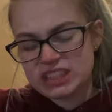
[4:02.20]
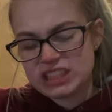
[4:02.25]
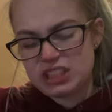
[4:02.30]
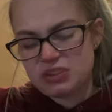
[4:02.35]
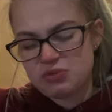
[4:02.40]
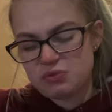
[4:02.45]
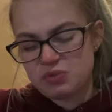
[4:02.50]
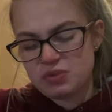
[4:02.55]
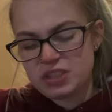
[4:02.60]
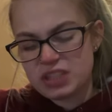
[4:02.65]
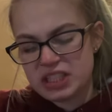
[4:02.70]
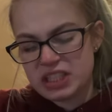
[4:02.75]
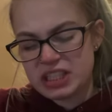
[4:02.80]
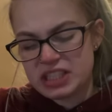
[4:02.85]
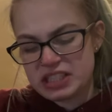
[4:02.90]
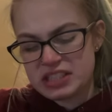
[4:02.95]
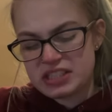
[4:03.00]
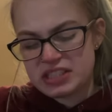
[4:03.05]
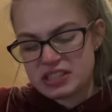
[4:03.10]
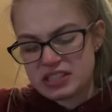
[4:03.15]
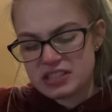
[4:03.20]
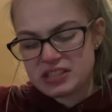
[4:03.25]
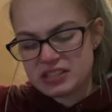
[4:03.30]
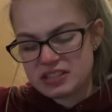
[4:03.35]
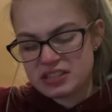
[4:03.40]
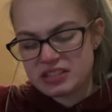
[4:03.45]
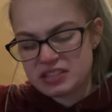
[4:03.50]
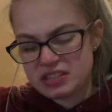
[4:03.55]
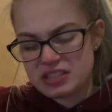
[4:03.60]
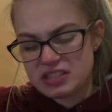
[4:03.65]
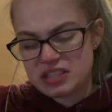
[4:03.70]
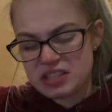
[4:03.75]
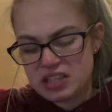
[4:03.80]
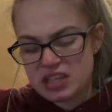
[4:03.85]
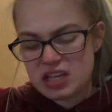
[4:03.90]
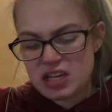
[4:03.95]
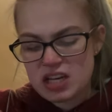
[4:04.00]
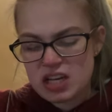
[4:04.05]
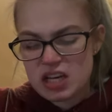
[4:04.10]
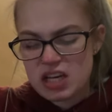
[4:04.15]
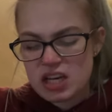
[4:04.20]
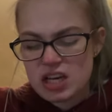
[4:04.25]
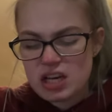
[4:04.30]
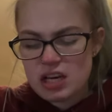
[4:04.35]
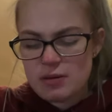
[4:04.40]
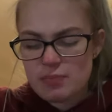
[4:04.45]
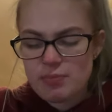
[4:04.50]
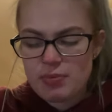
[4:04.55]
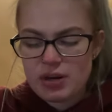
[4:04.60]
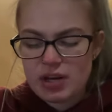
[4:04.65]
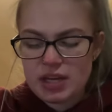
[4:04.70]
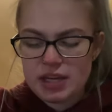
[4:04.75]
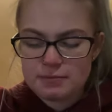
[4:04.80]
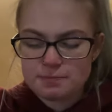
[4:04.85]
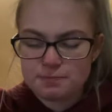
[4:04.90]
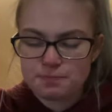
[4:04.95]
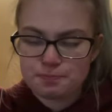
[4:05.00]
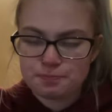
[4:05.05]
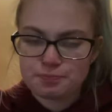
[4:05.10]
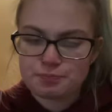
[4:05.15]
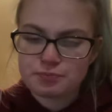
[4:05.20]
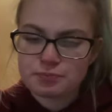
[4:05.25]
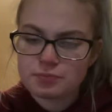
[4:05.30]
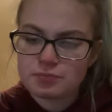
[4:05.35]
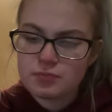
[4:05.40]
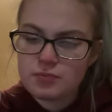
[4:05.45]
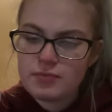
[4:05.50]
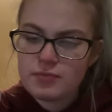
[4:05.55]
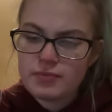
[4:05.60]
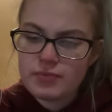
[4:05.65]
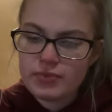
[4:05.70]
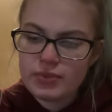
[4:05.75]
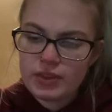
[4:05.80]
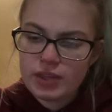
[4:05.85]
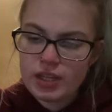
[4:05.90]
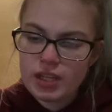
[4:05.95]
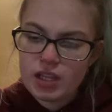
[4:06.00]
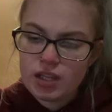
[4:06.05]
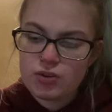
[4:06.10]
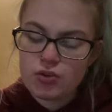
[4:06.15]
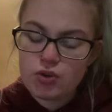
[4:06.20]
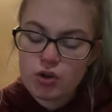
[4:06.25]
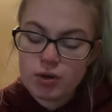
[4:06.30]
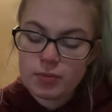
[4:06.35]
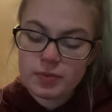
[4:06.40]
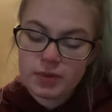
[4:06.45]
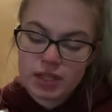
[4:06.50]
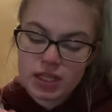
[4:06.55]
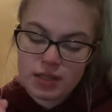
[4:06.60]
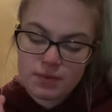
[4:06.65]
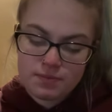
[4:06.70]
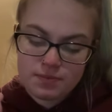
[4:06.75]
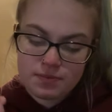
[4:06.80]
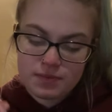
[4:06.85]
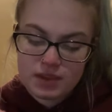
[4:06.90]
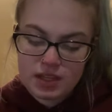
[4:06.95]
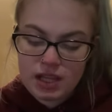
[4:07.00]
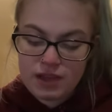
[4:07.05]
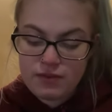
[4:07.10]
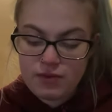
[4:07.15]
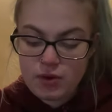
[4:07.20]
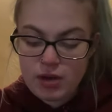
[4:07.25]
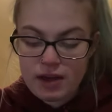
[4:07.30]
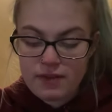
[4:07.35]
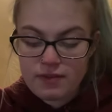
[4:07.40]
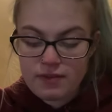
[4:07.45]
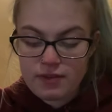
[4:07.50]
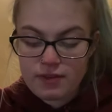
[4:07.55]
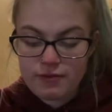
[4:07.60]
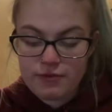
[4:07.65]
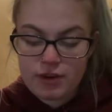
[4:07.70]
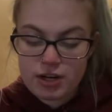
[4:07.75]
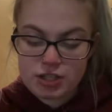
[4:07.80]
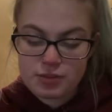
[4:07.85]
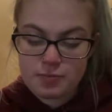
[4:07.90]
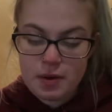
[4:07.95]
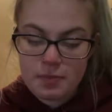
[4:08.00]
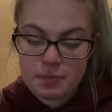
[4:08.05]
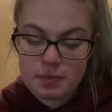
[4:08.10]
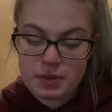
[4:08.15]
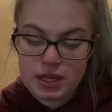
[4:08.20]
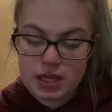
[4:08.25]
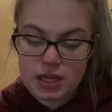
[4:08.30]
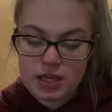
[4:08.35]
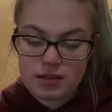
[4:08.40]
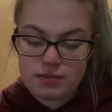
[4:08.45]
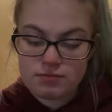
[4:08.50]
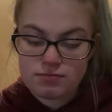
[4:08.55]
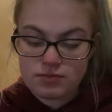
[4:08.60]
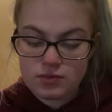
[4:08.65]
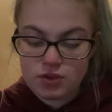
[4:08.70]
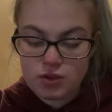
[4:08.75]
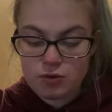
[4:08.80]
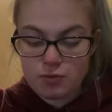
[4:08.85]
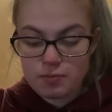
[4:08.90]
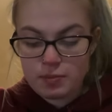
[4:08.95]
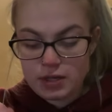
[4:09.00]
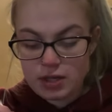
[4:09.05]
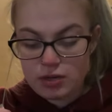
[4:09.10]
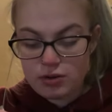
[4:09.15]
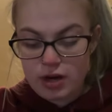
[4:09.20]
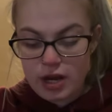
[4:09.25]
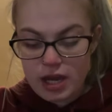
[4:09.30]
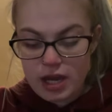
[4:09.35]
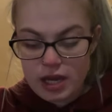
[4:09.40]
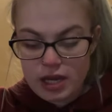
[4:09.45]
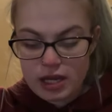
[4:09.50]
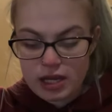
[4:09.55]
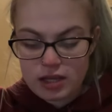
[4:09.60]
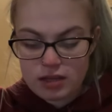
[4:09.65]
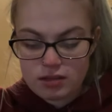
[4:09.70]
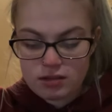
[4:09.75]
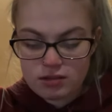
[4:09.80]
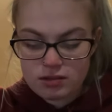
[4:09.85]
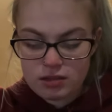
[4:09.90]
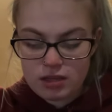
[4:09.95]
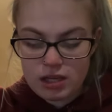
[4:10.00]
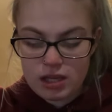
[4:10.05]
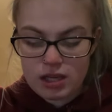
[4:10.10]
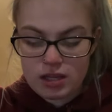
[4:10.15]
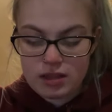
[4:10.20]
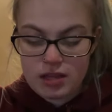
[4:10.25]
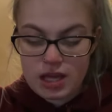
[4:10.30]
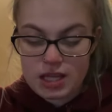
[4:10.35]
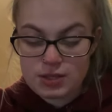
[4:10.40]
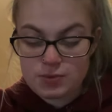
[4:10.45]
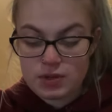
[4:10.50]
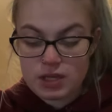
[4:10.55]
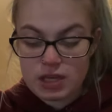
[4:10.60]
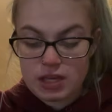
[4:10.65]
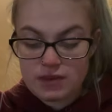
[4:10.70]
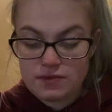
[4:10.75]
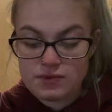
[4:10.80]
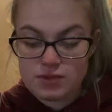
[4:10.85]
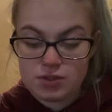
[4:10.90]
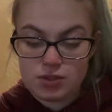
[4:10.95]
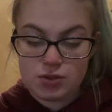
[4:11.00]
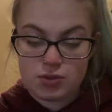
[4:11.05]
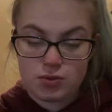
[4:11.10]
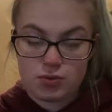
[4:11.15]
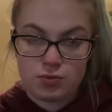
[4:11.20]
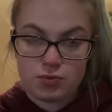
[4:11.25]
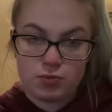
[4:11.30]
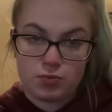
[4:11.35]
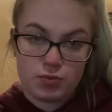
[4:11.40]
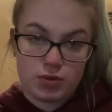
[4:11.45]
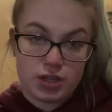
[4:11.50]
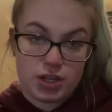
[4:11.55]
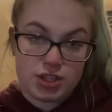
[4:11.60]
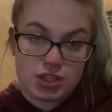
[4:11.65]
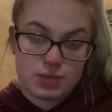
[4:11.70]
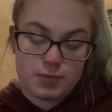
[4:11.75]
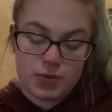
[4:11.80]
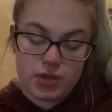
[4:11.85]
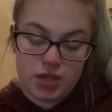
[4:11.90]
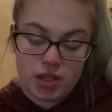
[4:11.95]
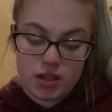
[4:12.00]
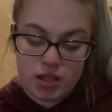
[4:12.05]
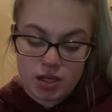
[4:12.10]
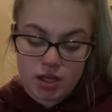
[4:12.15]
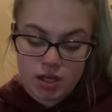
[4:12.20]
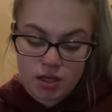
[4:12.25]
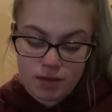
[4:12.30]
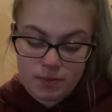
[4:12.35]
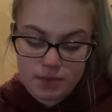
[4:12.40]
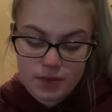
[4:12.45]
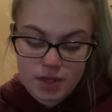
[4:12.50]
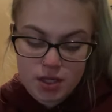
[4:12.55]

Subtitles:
It really is. But normally, if you have a fresh pumpkin, you puree it, and that's what gives you what I just put in the cup.